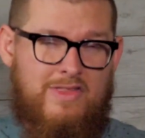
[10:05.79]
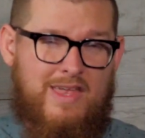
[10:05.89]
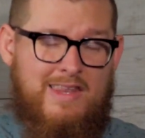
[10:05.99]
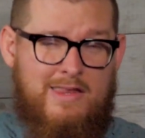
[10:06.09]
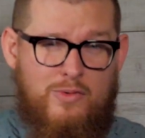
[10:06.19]

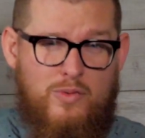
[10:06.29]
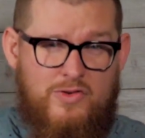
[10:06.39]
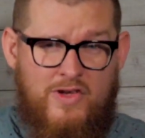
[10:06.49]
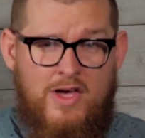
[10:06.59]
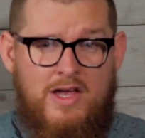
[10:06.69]
that there
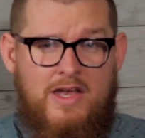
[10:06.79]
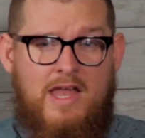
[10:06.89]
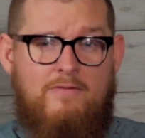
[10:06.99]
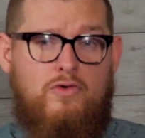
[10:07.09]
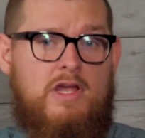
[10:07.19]
was
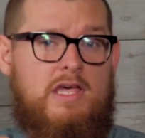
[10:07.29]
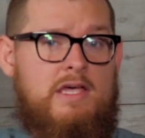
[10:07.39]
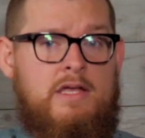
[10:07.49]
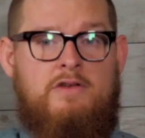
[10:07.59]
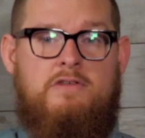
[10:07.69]
never an
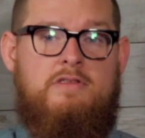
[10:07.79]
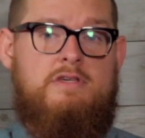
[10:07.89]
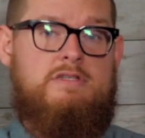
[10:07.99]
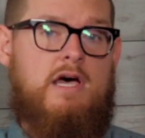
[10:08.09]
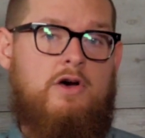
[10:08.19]
end to
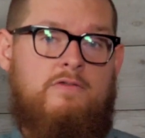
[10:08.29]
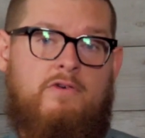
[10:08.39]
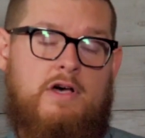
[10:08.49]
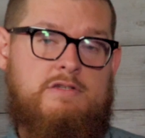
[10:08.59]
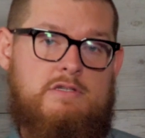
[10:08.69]
these
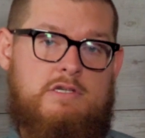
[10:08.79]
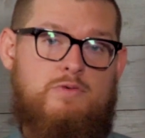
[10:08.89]
sacrifices.